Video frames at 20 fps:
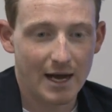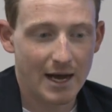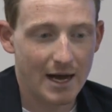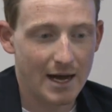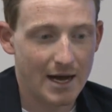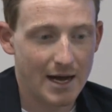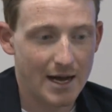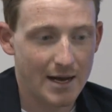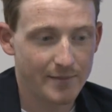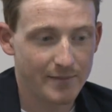
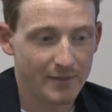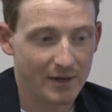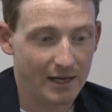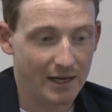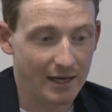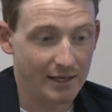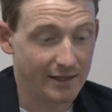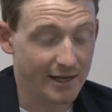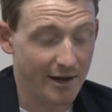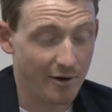um,
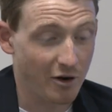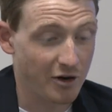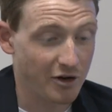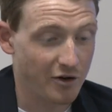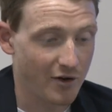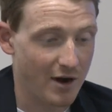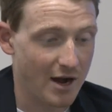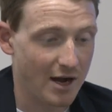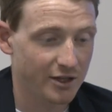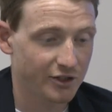and Geraint
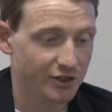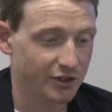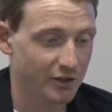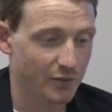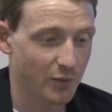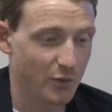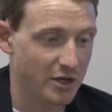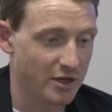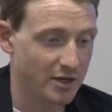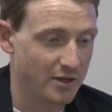crashed,
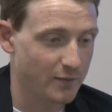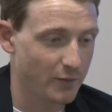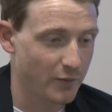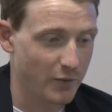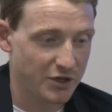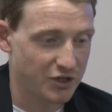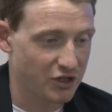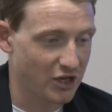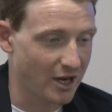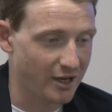and we
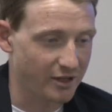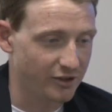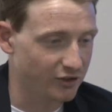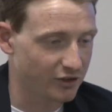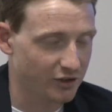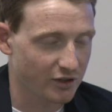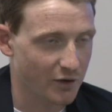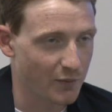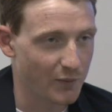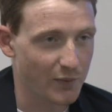we
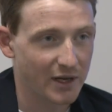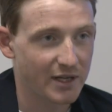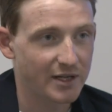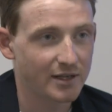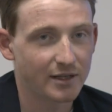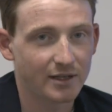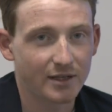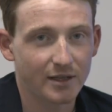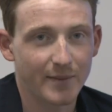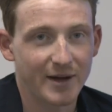changed
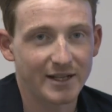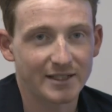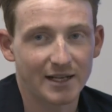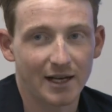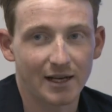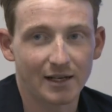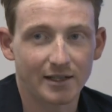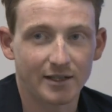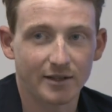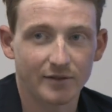completely the
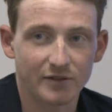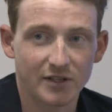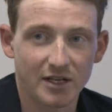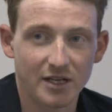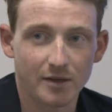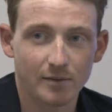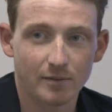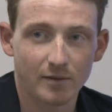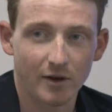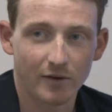mentality of
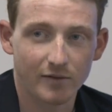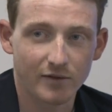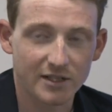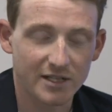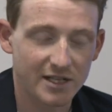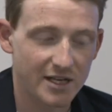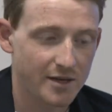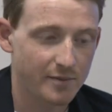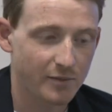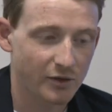team of the
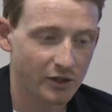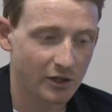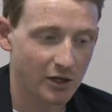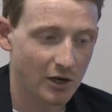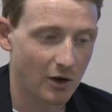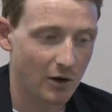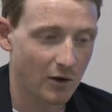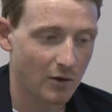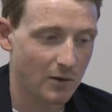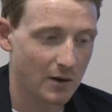team and the
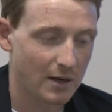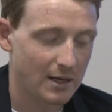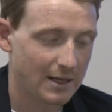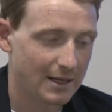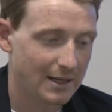goal.